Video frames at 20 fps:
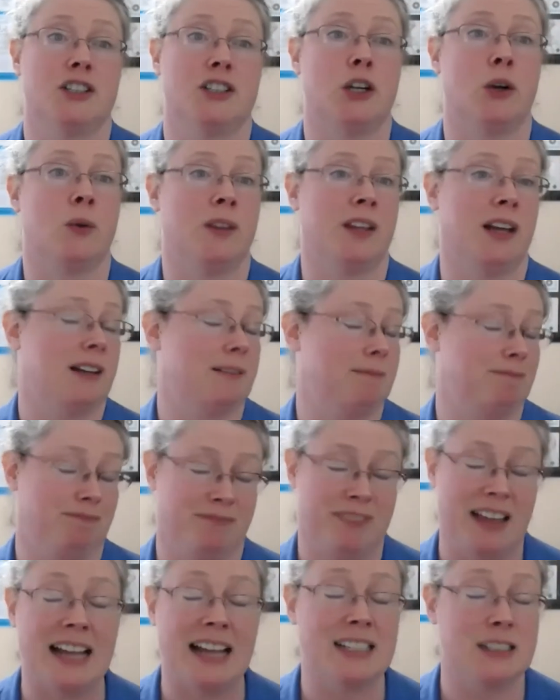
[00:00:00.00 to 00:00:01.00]
So that
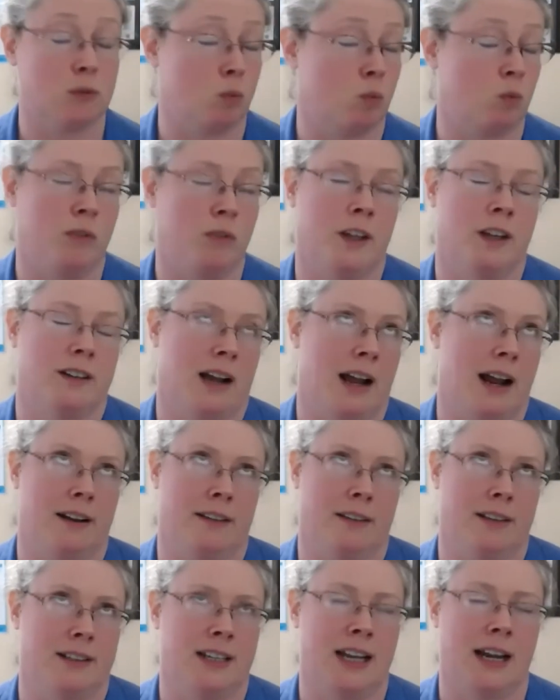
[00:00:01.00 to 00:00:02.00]
that's the kind
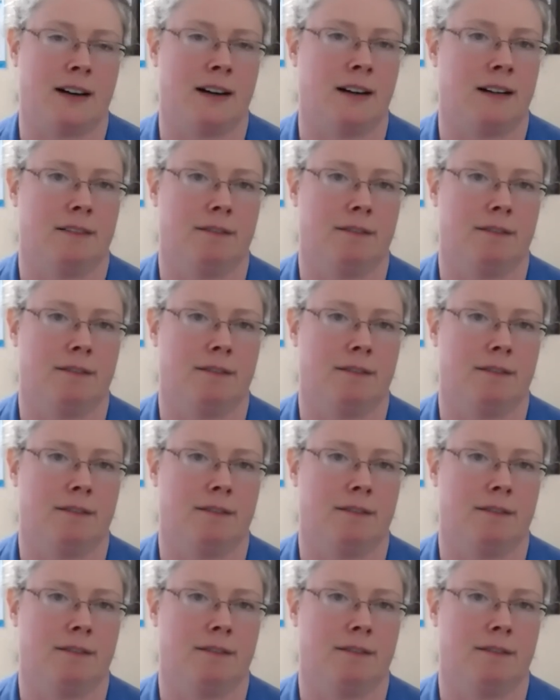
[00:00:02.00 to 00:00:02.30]
of the tech,